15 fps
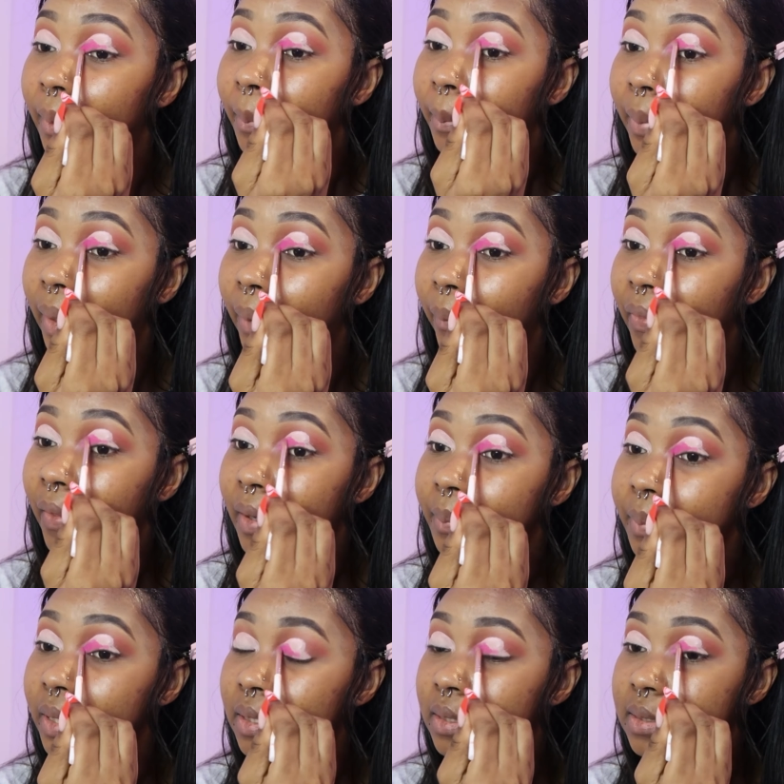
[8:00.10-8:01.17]
But with that
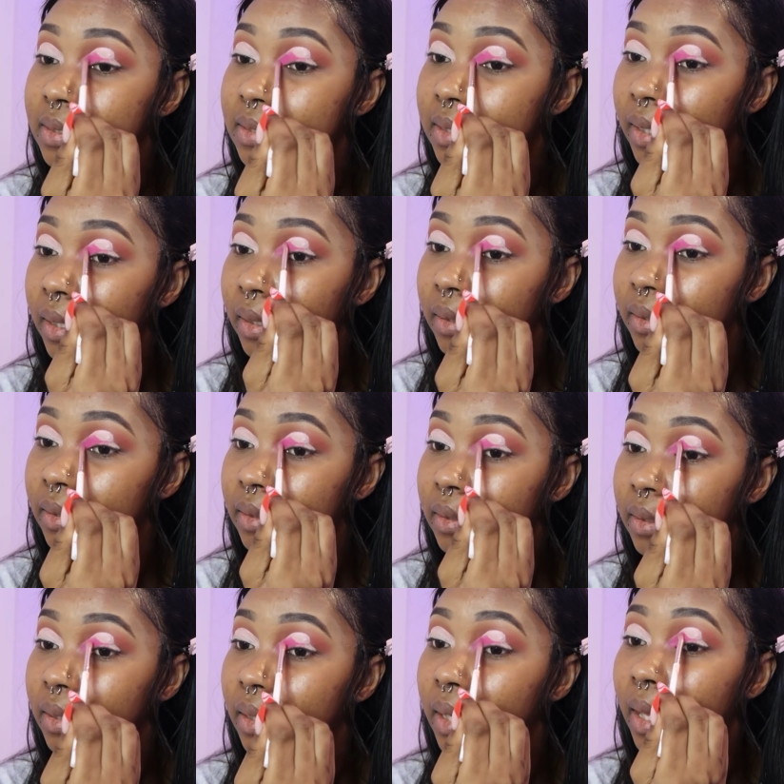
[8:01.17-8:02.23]
being said,
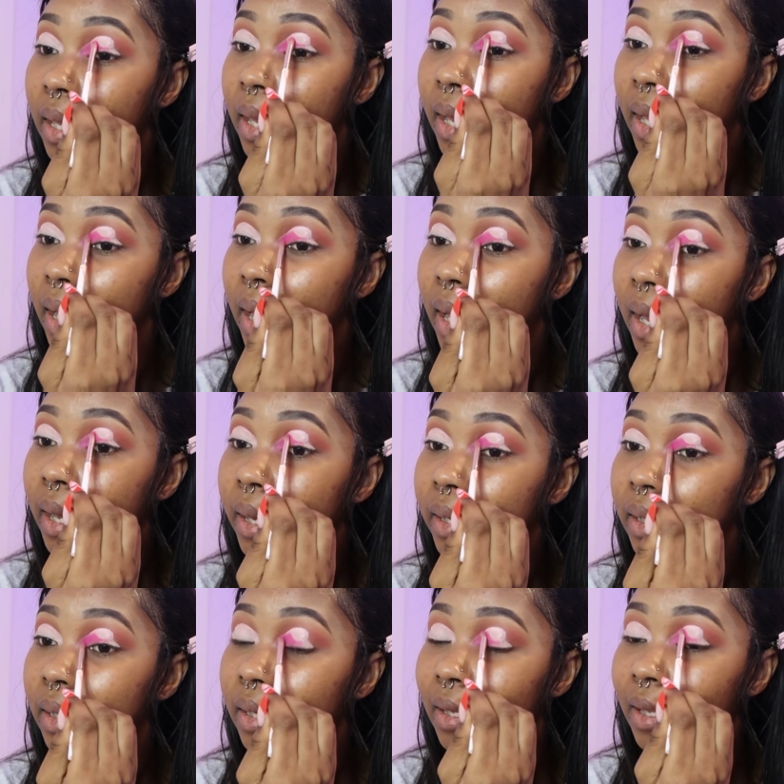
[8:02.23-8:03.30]

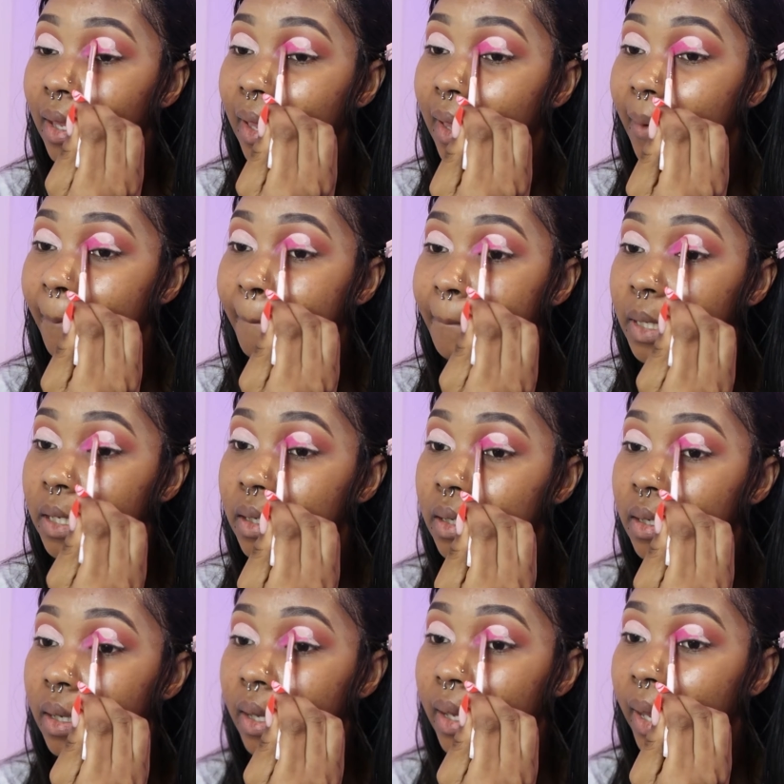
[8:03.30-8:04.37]
I am
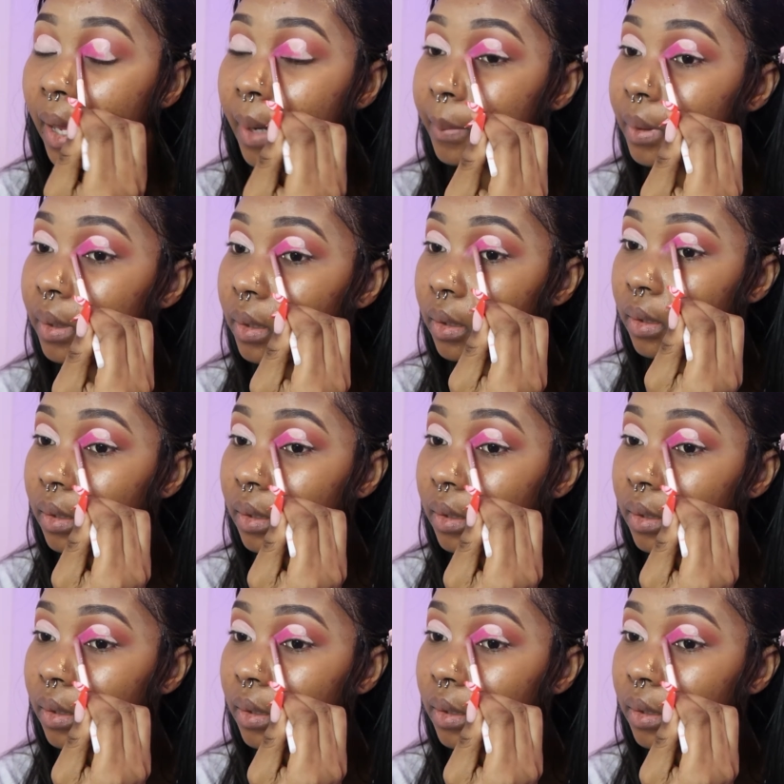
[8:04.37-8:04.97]
happy